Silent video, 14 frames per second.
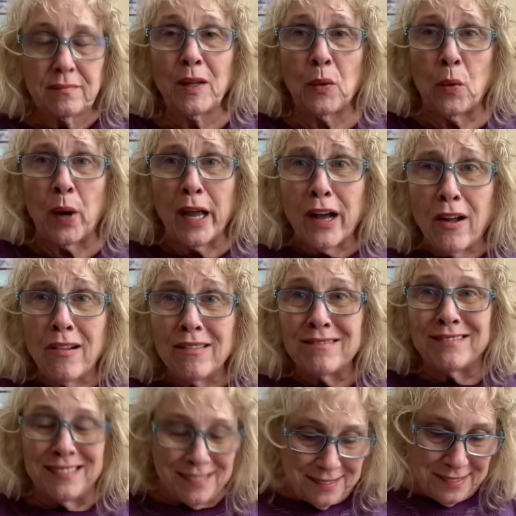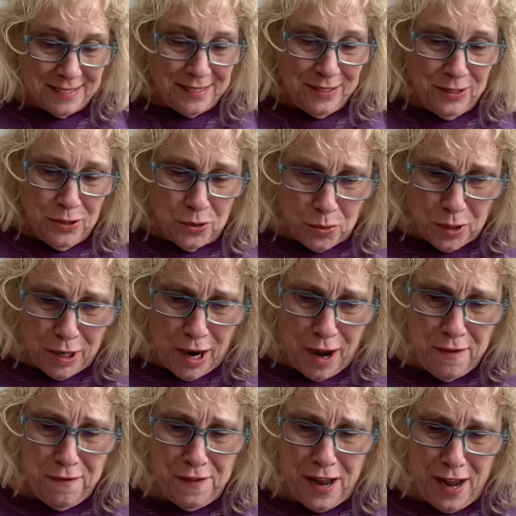well, look what I
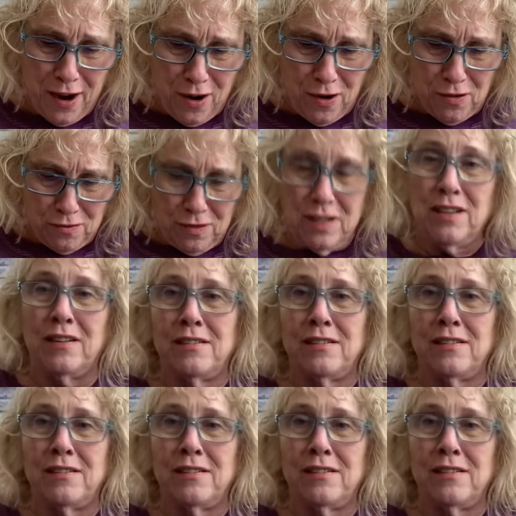found.